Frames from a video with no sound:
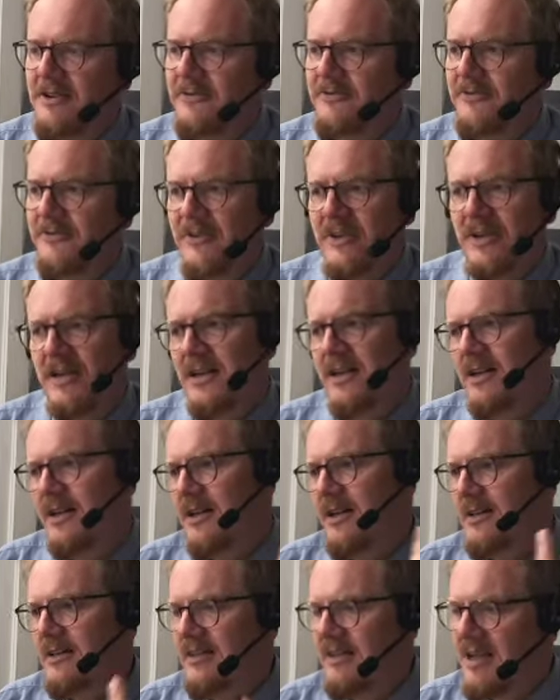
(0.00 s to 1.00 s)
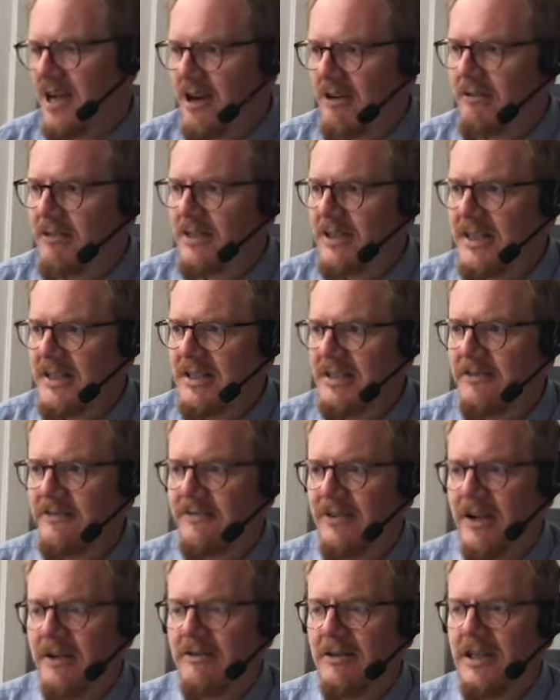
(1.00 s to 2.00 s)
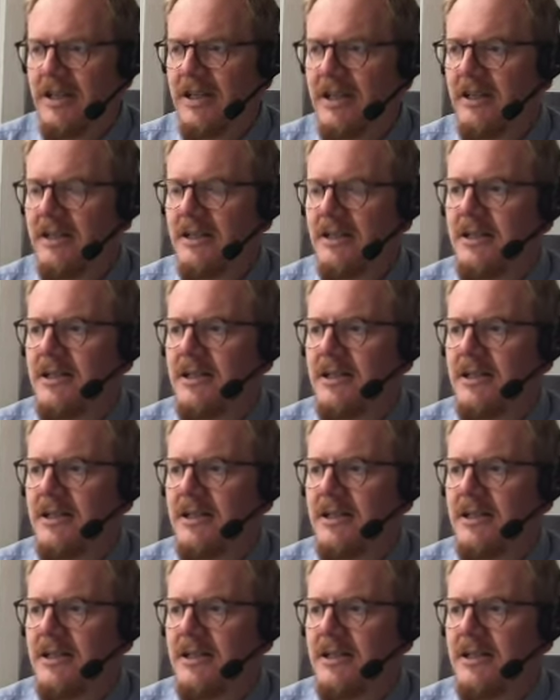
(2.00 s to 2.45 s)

of currently a very